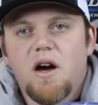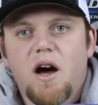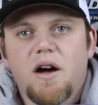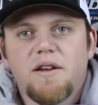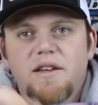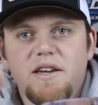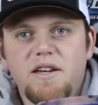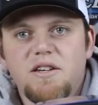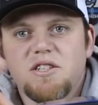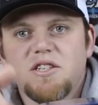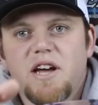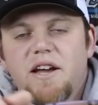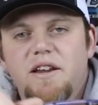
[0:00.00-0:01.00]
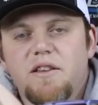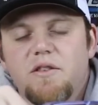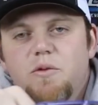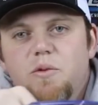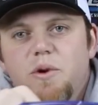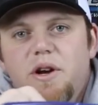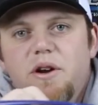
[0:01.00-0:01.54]
on each side in
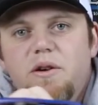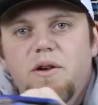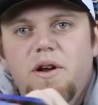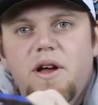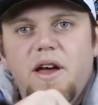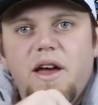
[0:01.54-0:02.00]
the rear